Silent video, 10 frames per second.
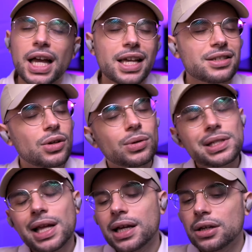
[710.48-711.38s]
So
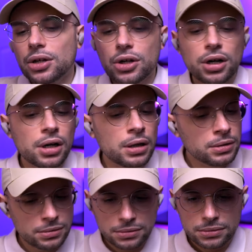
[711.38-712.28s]
it's like,
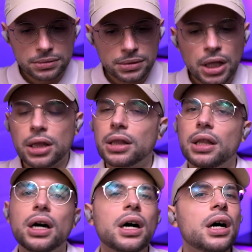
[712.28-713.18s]
girl,
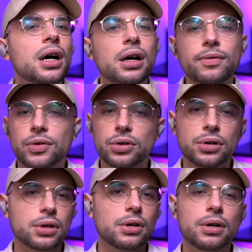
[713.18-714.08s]
Love
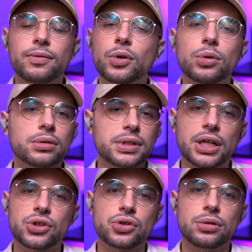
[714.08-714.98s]
your uh, vocal
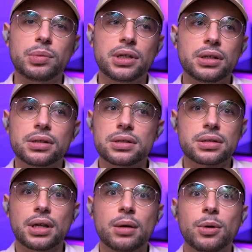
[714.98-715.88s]
texture
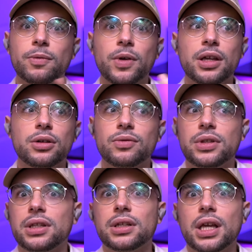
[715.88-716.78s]
because I'm a fan of
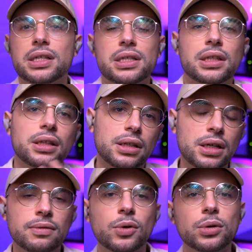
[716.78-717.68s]
the KZ
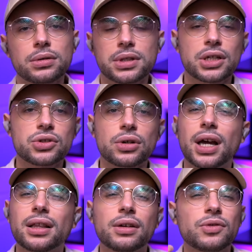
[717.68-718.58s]
Tandingan vocal texture.
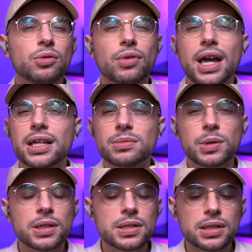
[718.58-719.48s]
I love the
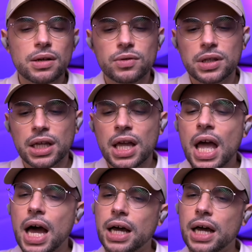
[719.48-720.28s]
raspiness and everything.